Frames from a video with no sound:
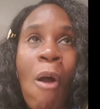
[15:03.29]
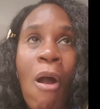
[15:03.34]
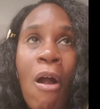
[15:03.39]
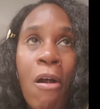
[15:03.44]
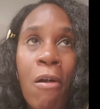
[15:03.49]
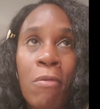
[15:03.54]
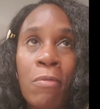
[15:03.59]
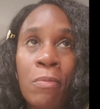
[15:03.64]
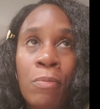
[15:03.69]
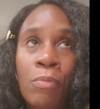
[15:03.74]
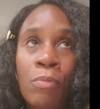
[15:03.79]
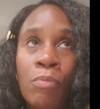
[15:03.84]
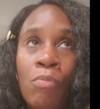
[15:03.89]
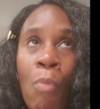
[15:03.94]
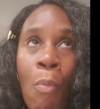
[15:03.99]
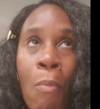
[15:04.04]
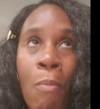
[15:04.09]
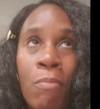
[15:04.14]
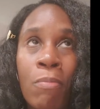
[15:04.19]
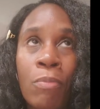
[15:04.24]
Um,
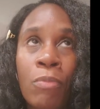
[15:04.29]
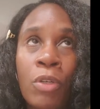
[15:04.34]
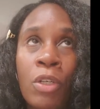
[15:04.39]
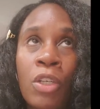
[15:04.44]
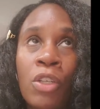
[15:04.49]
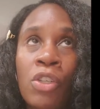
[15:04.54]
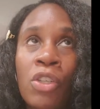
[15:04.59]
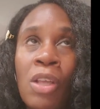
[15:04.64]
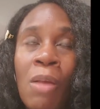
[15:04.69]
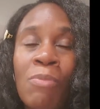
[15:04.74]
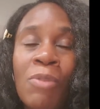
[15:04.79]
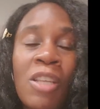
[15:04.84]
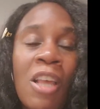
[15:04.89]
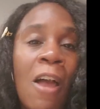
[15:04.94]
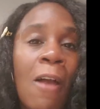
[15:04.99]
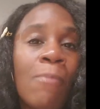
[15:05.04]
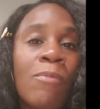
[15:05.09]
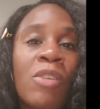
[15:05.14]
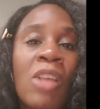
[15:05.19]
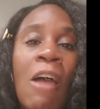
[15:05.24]
because
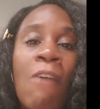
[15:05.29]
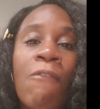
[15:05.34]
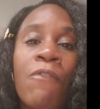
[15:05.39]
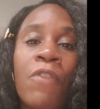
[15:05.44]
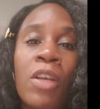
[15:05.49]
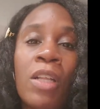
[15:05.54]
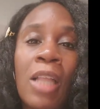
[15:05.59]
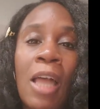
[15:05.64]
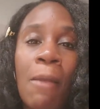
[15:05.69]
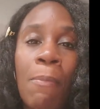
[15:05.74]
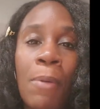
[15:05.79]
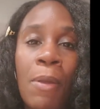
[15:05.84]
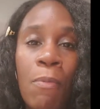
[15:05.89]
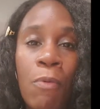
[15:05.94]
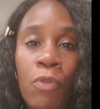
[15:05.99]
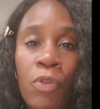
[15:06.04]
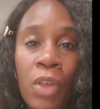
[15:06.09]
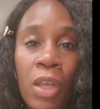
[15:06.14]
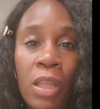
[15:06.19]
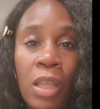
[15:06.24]
sometimes I feel like
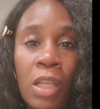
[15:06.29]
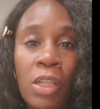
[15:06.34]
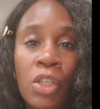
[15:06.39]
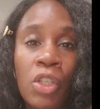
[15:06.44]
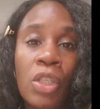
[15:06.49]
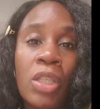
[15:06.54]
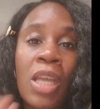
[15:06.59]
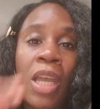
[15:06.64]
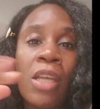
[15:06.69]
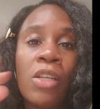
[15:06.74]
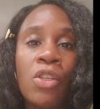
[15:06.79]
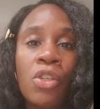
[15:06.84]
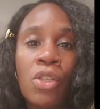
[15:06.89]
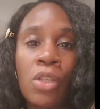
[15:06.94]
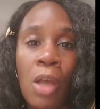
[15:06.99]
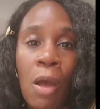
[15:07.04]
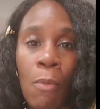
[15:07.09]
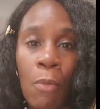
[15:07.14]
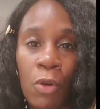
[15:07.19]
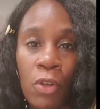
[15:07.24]
people think that they could
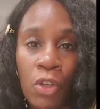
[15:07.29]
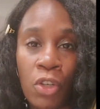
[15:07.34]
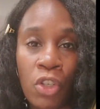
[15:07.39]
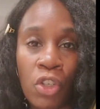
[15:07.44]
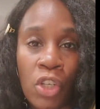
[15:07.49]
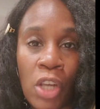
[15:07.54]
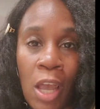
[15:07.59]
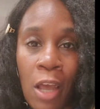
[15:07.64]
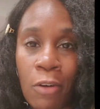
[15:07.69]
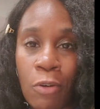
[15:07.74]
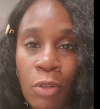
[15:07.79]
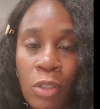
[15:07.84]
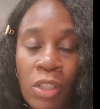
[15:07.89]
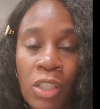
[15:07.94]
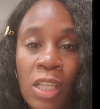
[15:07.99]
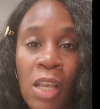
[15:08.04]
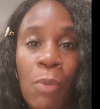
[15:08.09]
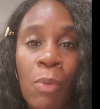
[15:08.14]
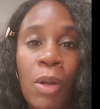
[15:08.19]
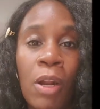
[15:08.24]
just come on your channel and
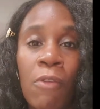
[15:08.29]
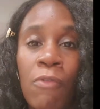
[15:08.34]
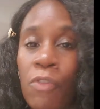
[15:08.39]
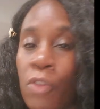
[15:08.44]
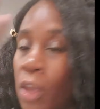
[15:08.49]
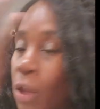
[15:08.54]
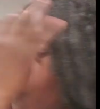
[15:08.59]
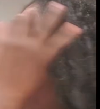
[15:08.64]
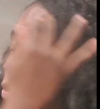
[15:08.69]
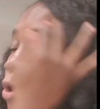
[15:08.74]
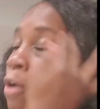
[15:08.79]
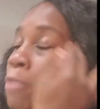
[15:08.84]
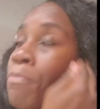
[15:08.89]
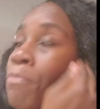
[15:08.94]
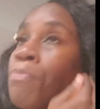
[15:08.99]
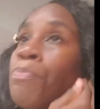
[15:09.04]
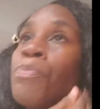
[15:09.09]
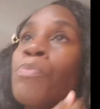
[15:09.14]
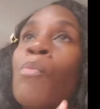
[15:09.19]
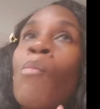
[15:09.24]
say whatever they want.
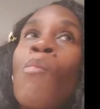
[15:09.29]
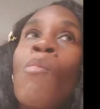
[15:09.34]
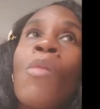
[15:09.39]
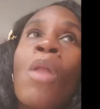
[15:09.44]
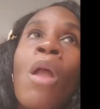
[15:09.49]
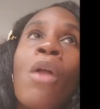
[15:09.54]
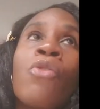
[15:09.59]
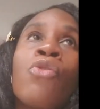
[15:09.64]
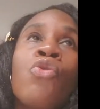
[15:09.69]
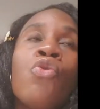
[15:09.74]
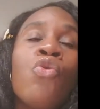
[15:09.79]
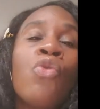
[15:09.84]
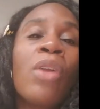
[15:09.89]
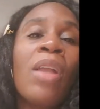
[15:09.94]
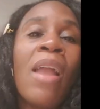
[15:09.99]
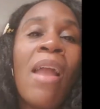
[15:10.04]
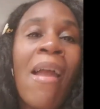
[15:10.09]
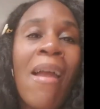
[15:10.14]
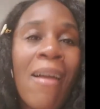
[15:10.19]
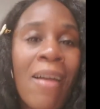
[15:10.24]
You
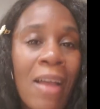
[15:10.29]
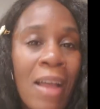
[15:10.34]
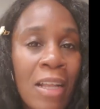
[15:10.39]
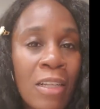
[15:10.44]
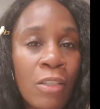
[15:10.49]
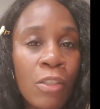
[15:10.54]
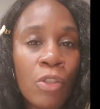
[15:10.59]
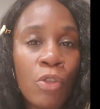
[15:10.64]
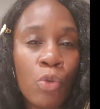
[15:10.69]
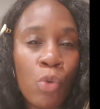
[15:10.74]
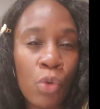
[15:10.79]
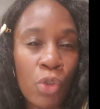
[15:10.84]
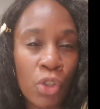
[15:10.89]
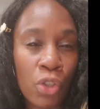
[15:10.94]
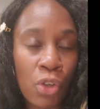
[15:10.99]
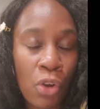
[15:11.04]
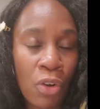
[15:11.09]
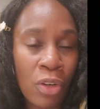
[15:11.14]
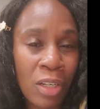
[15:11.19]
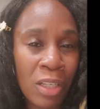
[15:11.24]
can to a
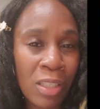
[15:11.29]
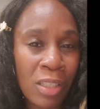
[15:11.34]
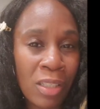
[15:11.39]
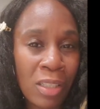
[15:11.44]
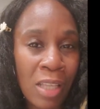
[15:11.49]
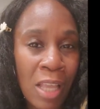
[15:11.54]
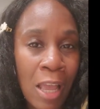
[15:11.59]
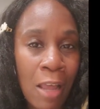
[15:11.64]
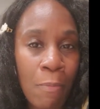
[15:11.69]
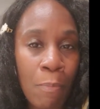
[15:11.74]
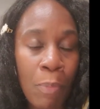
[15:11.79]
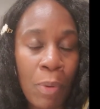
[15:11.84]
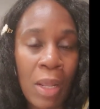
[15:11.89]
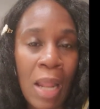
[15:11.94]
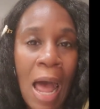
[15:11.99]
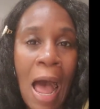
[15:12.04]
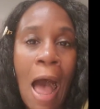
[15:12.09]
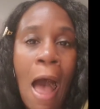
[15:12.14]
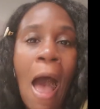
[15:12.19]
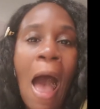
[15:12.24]
certain extent,
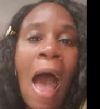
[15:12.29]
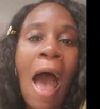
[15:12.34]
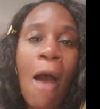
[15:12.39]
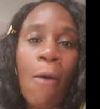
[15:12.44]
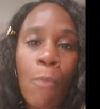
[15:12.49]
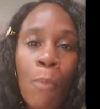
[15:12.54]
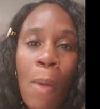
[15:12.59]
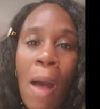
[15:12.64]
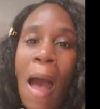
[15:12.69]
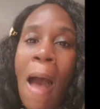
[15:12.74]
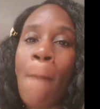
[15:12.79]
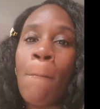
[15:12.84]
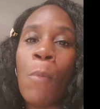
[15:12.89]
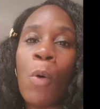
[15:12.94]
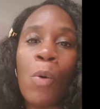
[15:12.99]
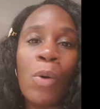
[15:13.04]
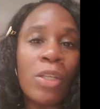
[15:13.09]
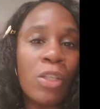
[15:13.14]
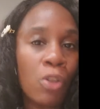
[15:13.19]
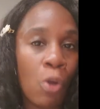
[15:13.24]
but I, I, I'm
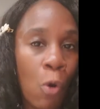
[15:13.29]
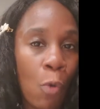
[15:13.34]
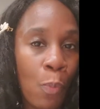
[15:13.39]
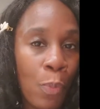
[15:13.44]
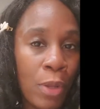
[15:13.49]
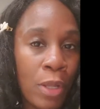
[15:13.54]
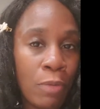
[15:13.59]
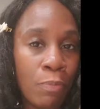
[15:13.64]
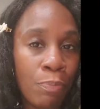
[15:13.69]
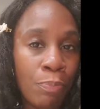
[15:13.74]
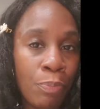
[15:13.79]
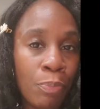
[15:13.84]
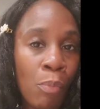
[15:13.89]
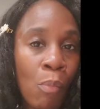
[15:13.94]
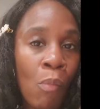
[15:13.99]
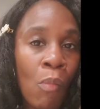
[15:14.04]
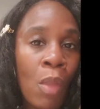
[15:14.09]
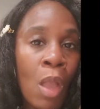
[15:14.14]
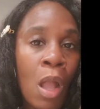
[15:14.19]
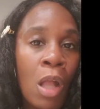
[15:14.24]
always open
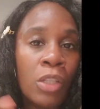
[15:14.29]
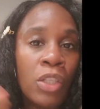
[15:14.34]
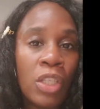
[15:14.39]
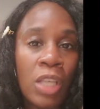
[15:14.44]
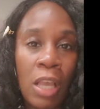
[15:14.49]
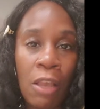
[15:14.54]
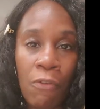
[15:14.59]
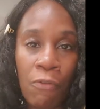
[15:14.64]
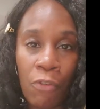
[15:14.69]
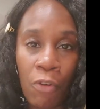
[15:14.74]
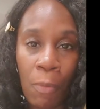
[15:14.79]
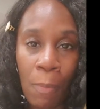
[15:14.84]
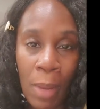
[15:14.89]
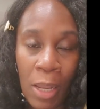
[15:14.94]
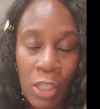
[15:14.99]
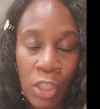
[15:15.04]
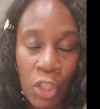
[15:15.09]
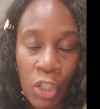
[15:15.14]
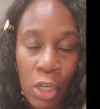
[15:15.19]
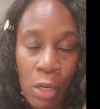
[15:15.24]
to
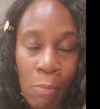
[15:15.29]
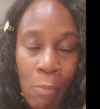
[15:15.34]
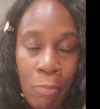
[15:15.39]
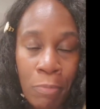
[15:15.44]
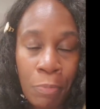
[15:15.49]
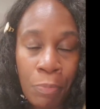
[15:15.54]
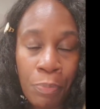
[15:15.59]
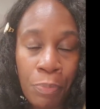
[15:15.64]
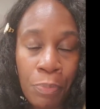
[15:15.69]
information.